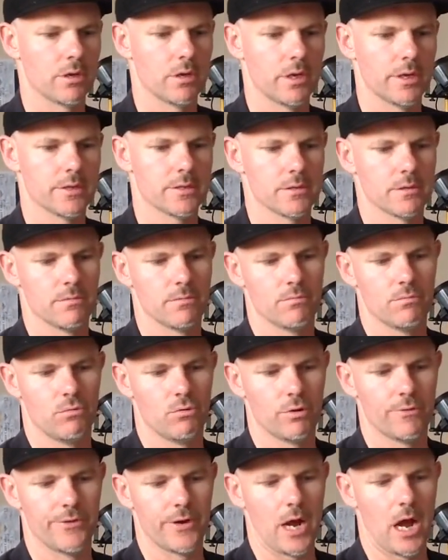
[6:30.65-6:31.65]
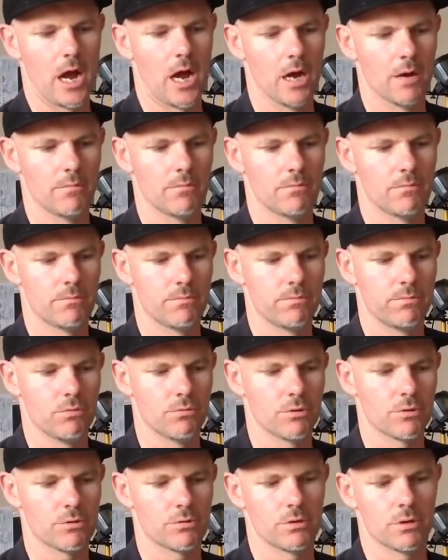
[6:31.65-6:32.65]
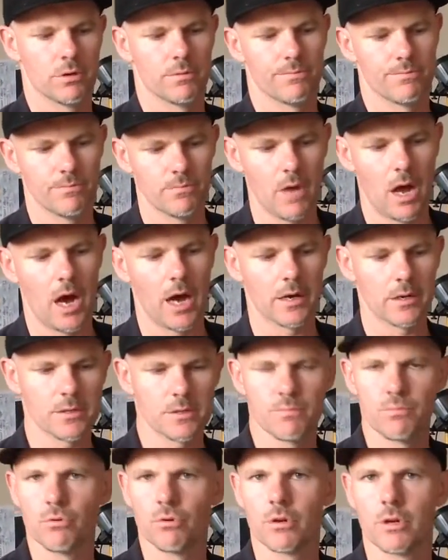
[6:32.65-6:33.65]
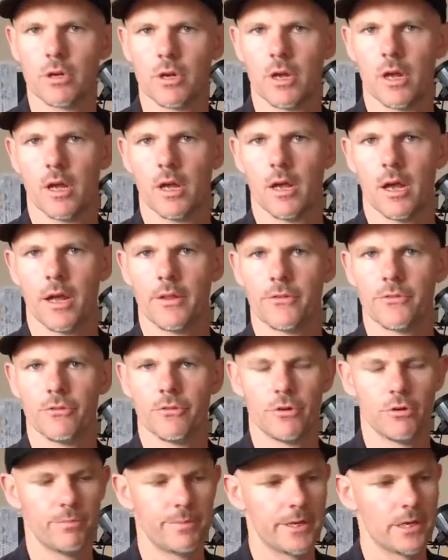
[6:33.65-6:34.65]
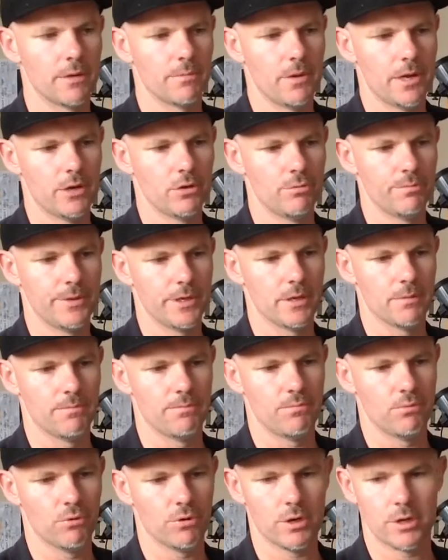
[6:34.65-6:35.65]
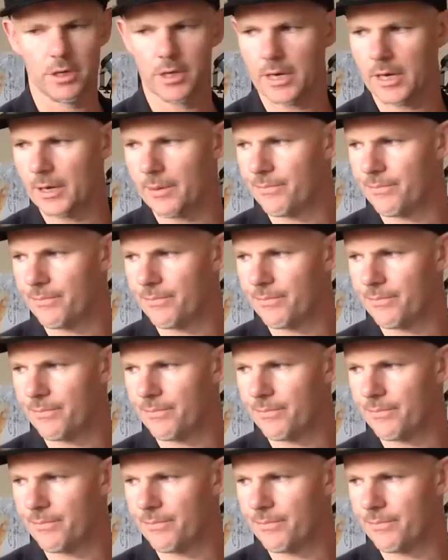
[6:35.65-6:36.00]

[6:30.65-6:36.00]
It's more of an art book or an artist book, and so it'll be a book.